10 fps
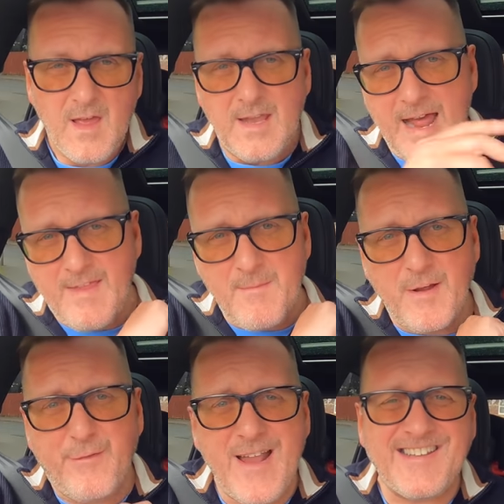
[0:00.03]
Now then,
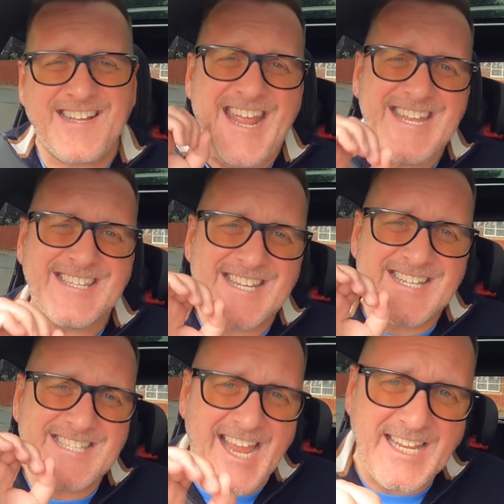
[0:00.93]
my friends, in
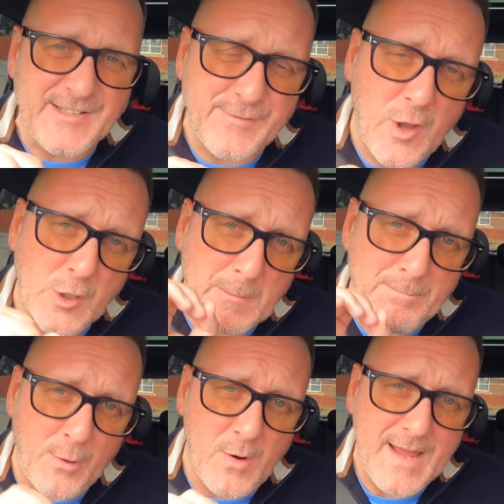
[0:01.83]
today's vlog,
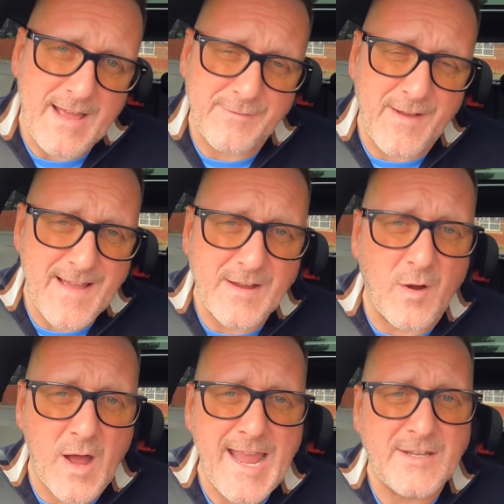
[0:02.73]
boy, have I
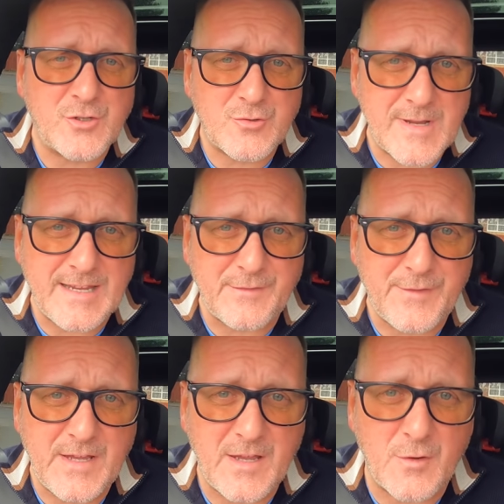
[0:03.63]
got a treat
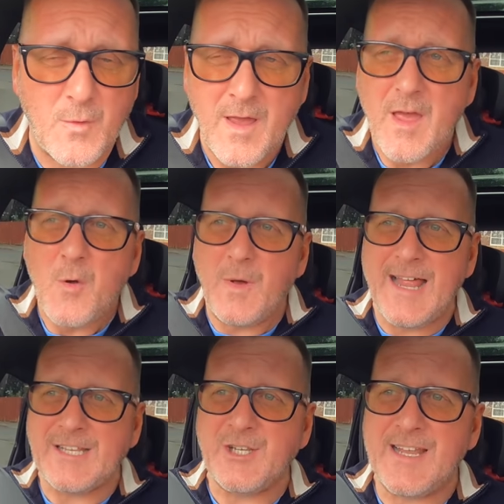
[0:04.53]
for you. Well,
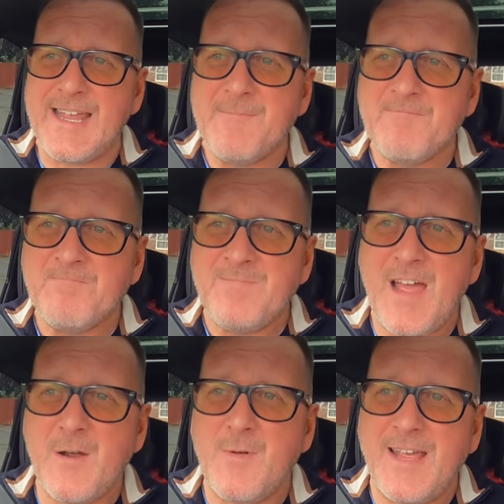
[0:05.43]
actually,
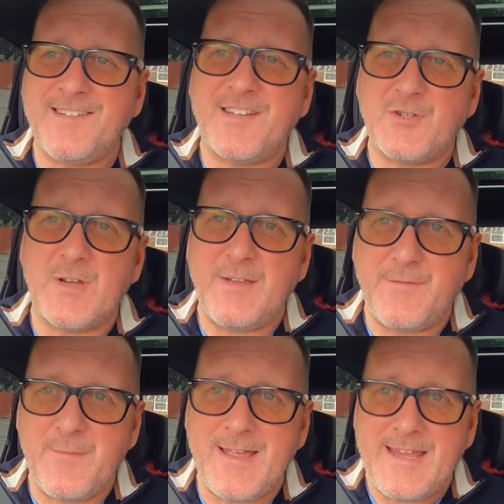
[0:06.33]
no, it's a treat
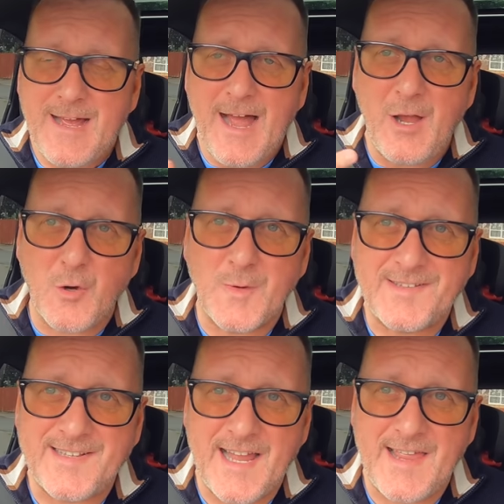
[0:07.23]
for me. I
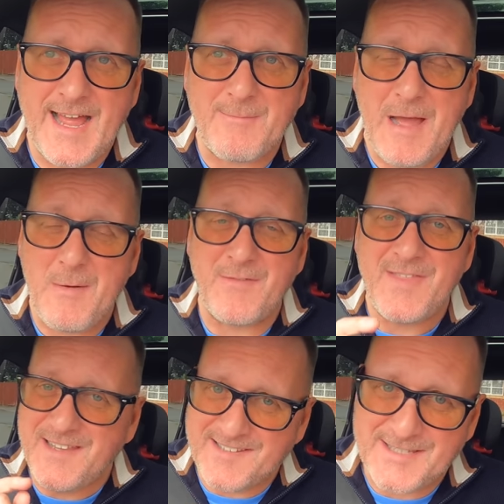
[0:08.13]
always say that. However,
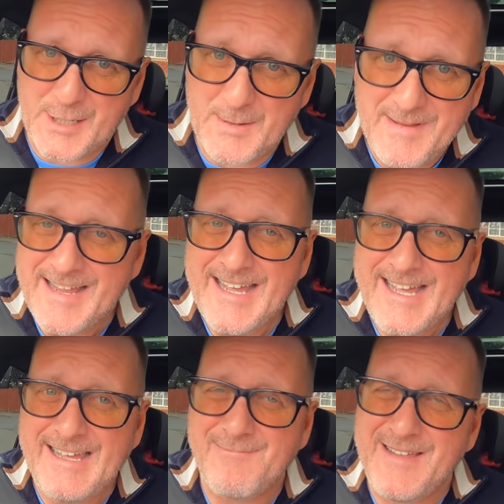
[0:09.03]
this time,
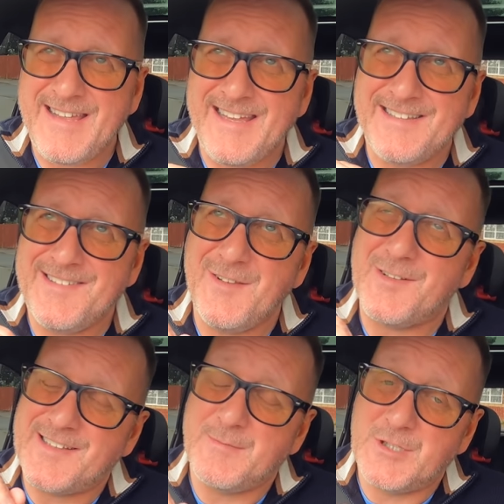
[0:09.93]
it's
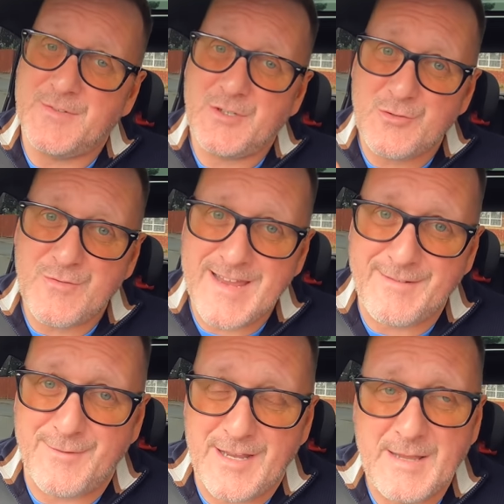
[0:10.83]
not so much of a
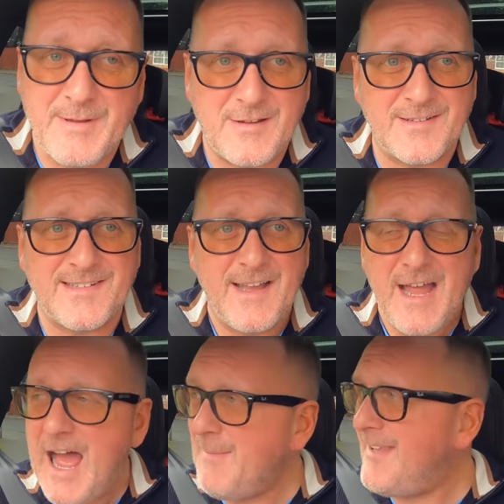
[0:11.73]
treat, really, because
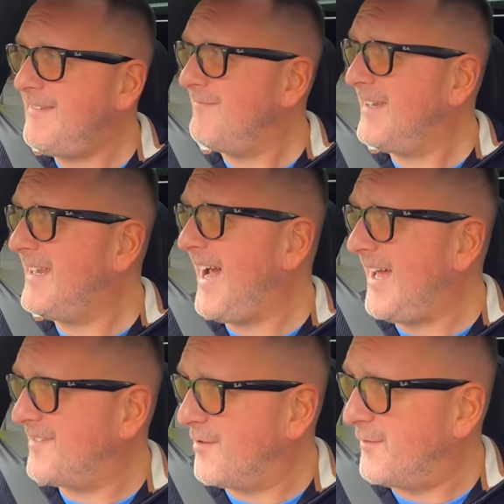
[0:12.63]
I'm in
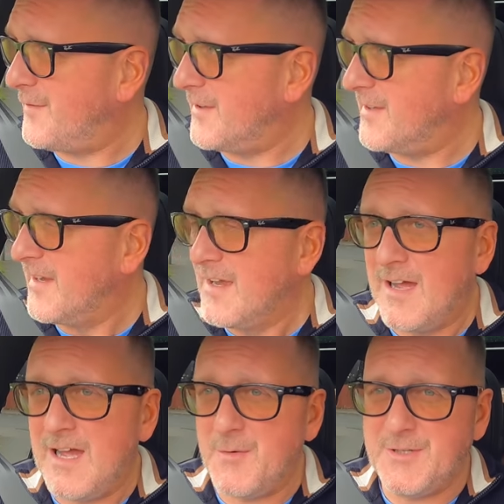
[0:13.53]
Castleford,
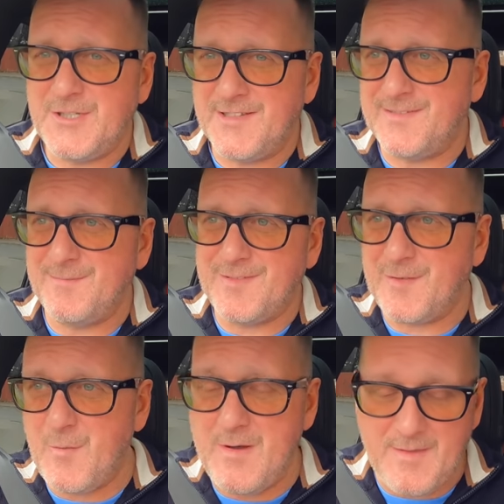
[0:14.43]
which is
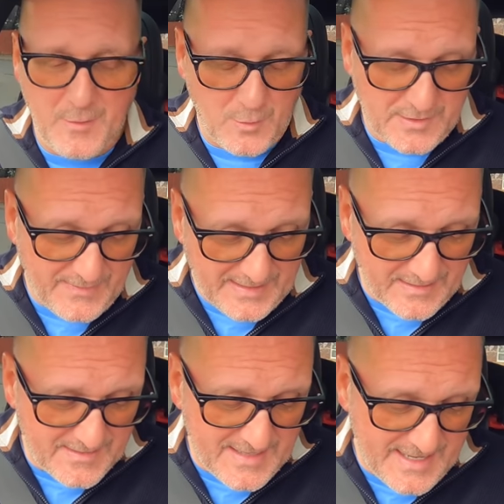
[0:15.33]
somewhere in the north of
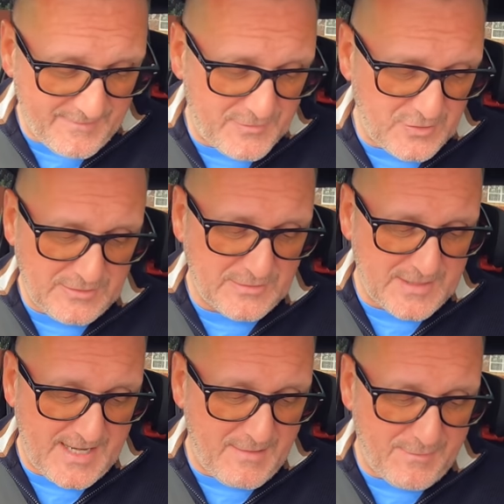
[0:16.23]
England, and I've just
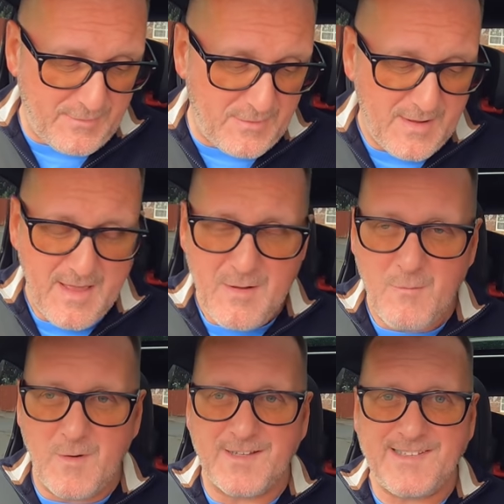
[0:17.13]
looked on here. I thought,
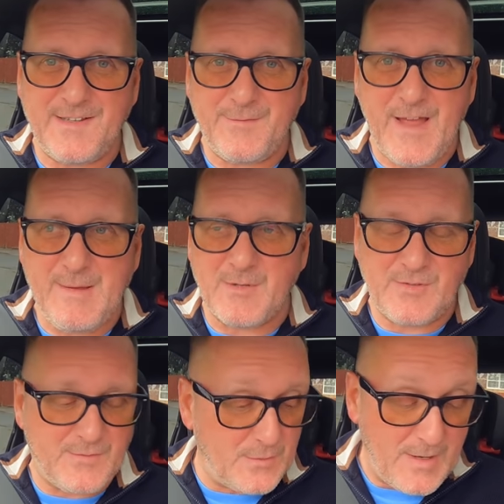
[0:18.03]
what is it famous
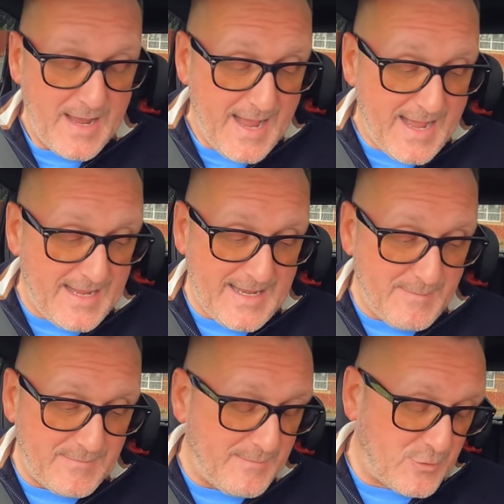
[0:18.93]
for?
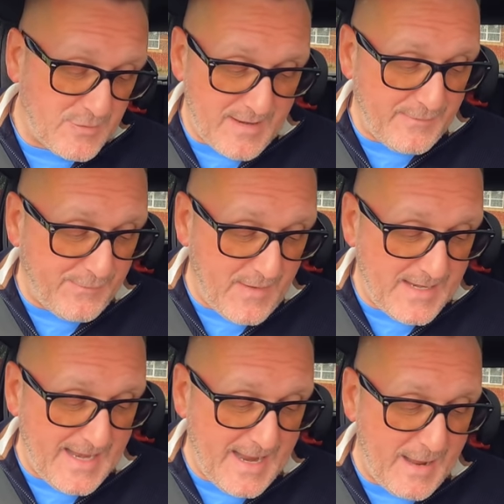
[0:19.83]
I'm trying to
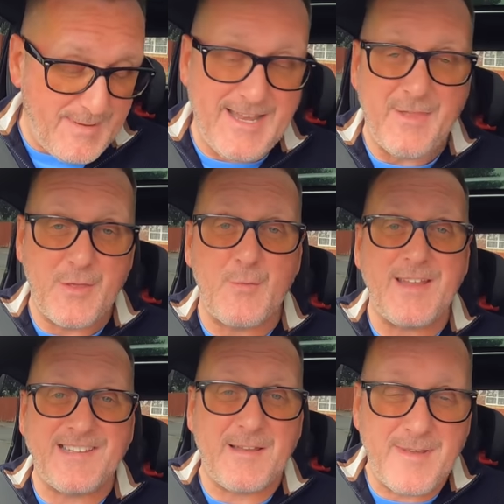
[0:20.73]
find out. I mean, the
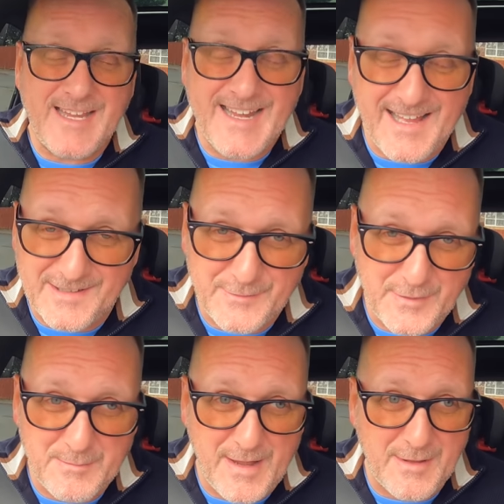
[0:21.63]
reason I'm in
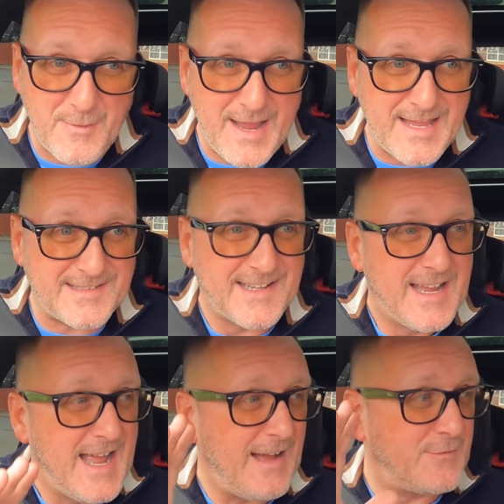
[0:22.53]
Castleford, by the way, is
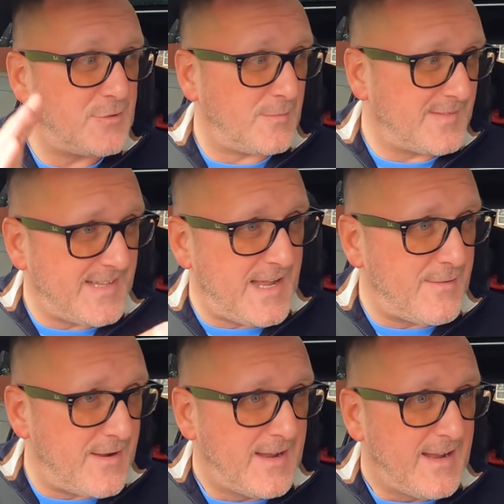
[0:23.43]
I've dropped
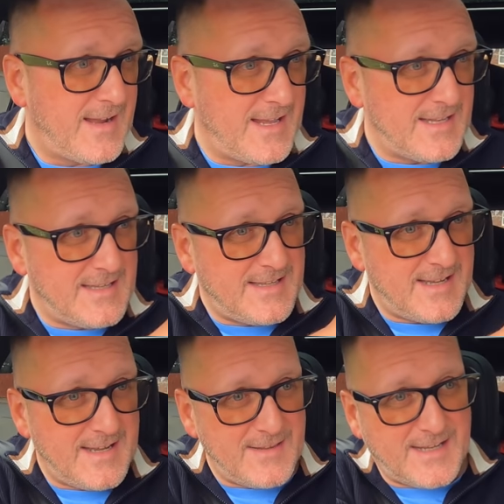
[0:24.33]
Sarah and
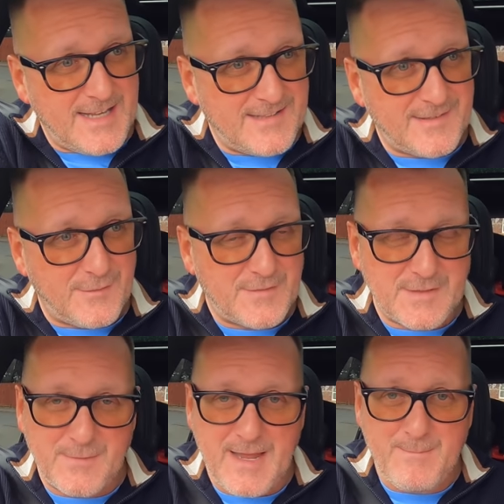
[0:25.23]
the kids off
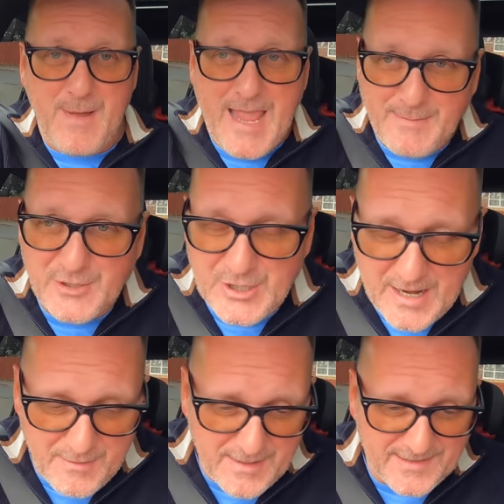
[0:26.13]
to a baby
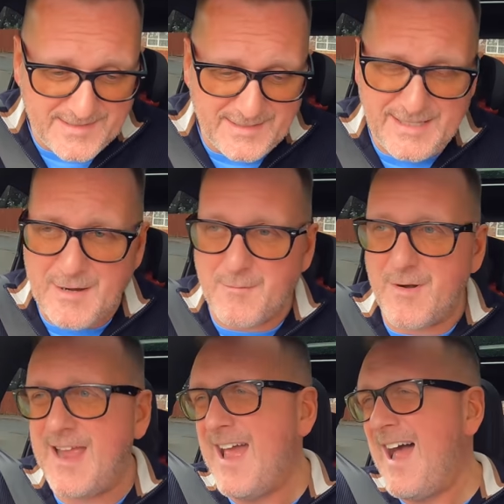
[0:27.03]
shower, and I said, don't
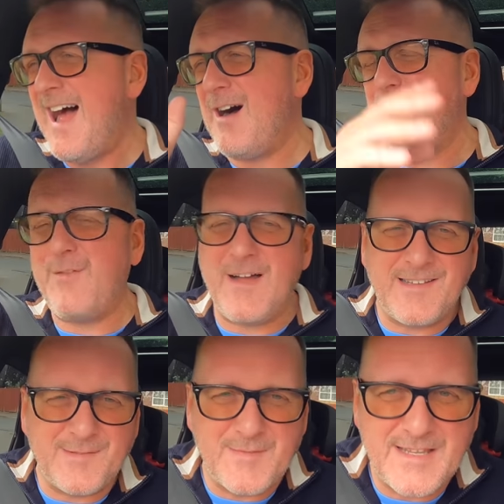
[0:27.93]
worry, I'll
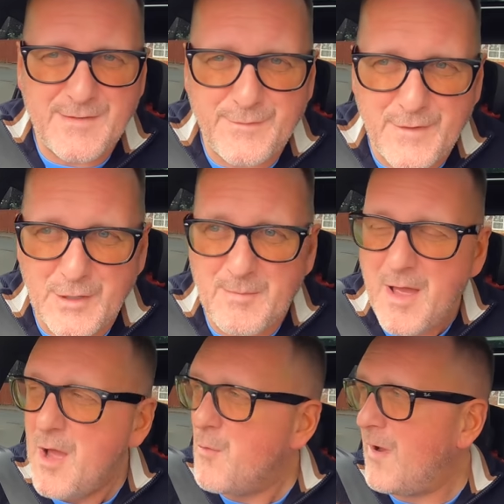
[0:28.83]
find something to film
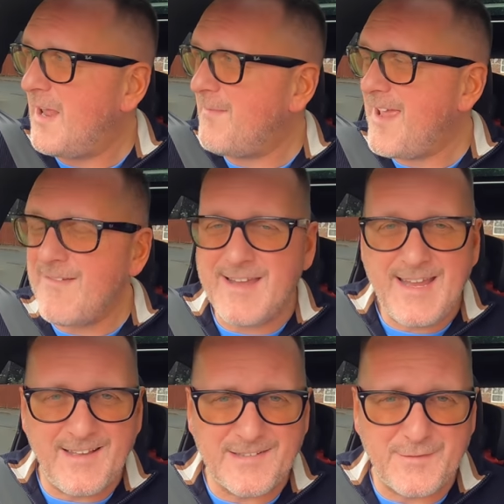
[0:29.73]
while I'm here in
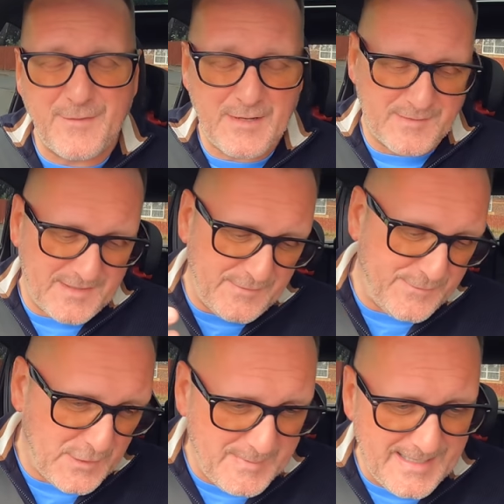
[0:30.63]
Castleford. I was going to
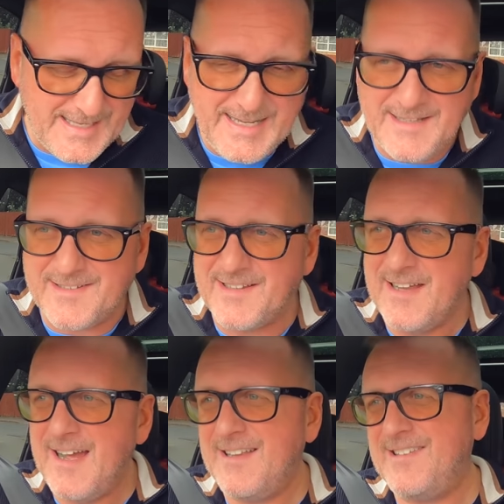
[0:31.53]
film in Leeds.
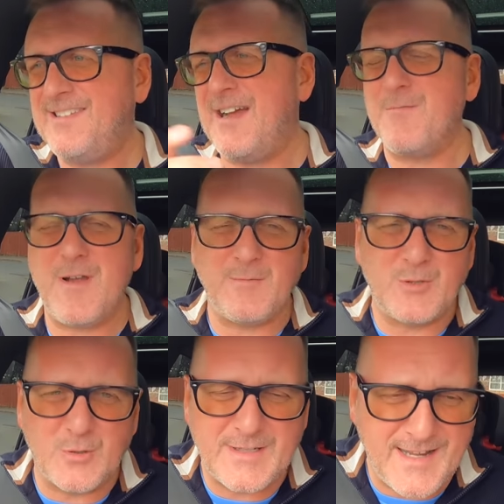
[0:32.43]
I said, don't worry, I'm
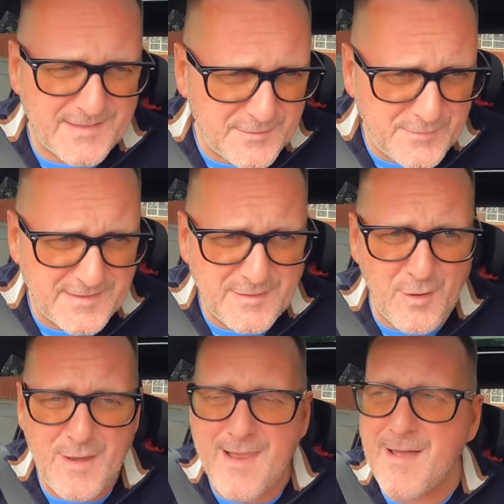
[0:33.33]
sure Castleford's
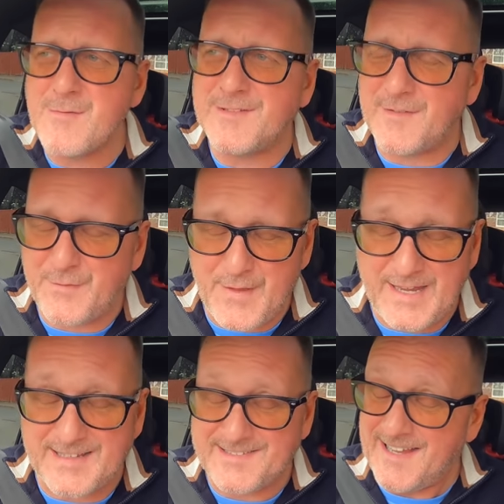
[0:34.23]
got loads of
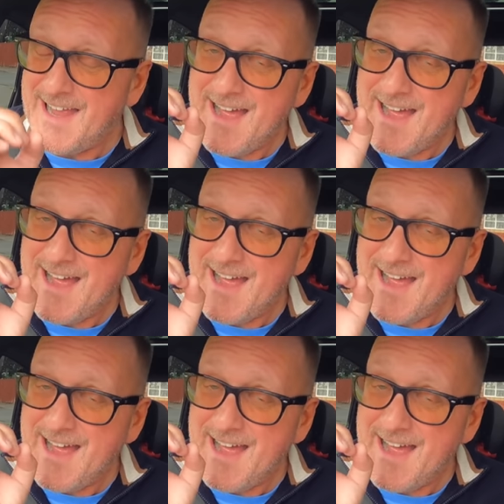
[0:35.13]
things.